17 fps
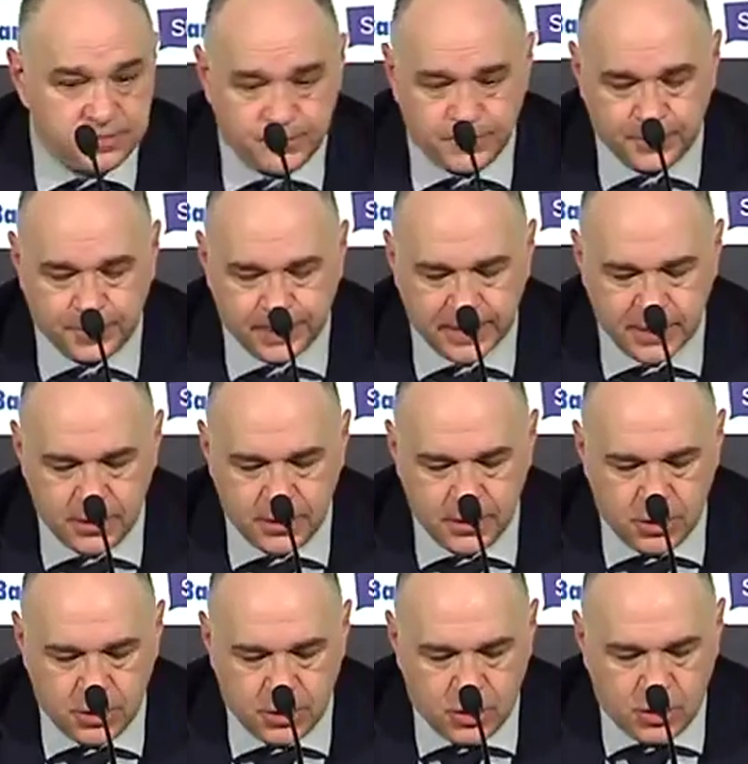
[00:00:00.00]
we missed
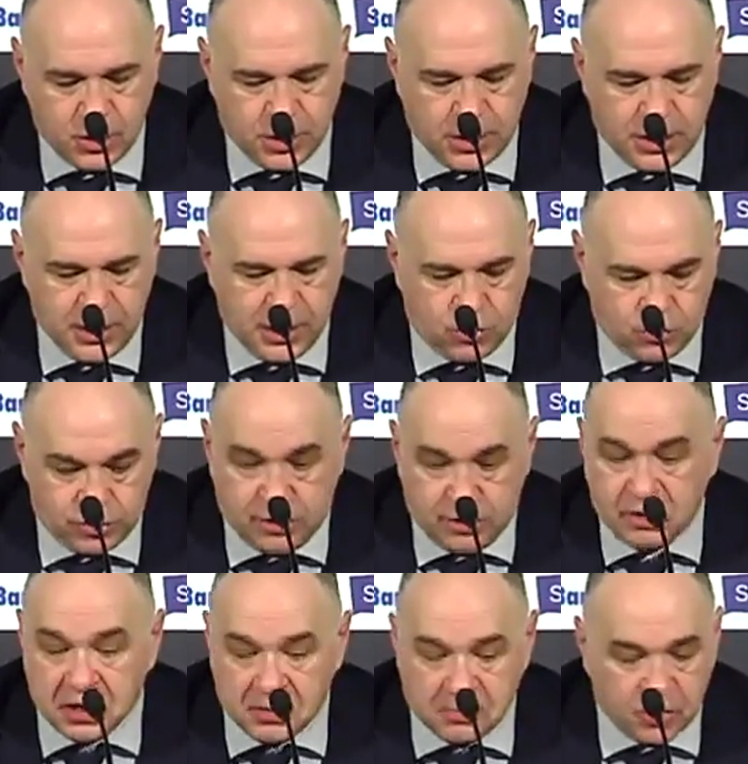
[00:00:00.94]
the ball
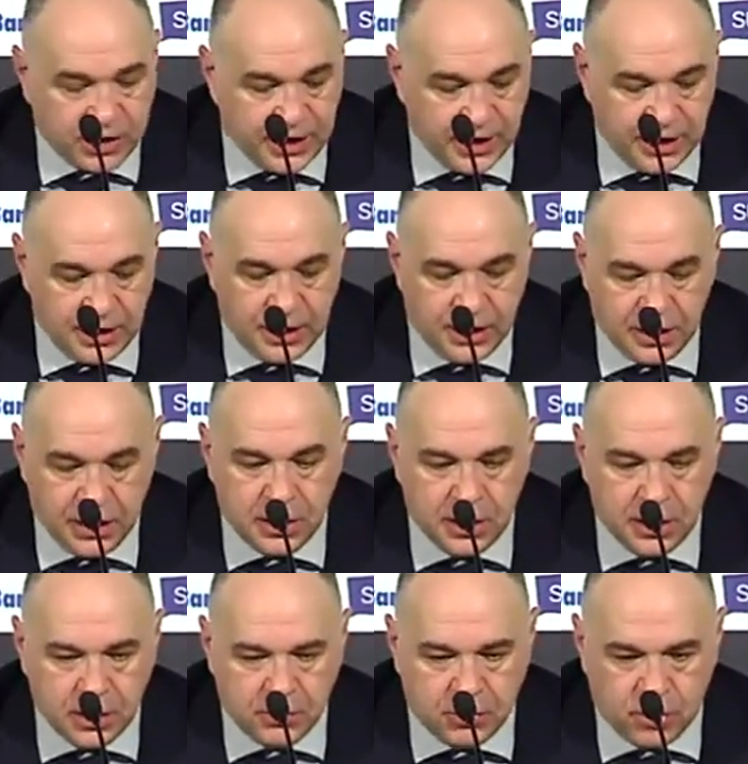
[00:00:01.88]

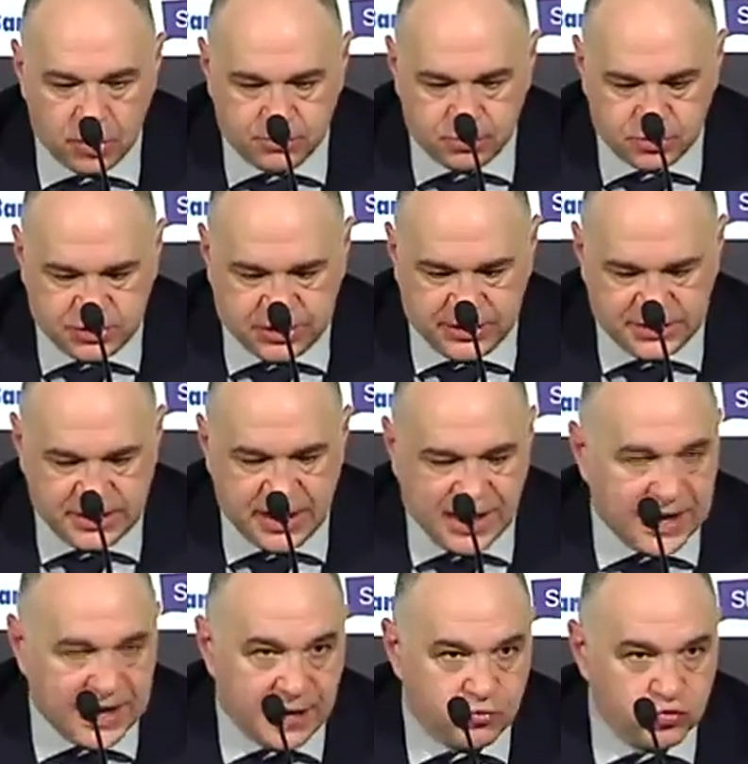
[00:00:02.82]
in an easy
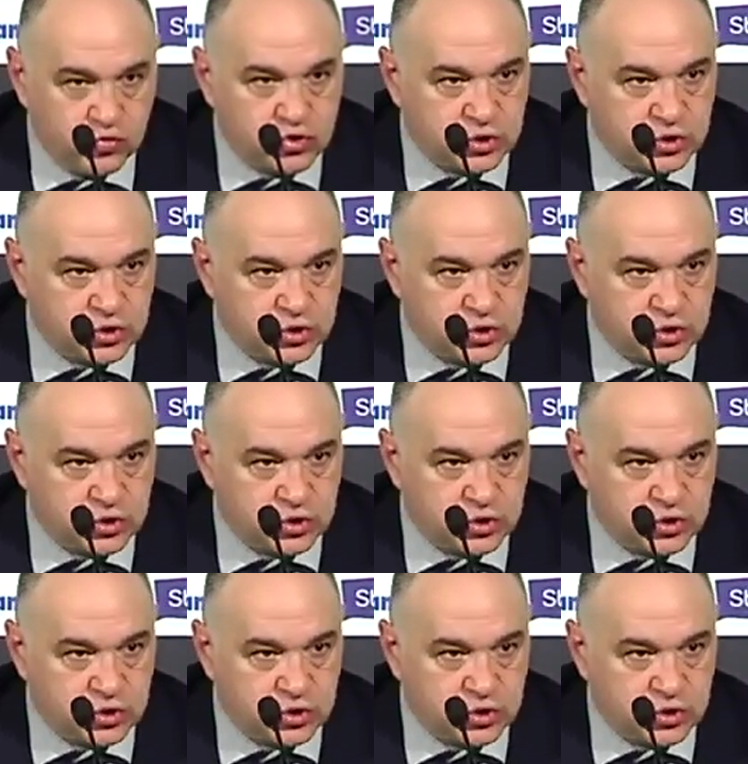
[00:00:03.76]
action.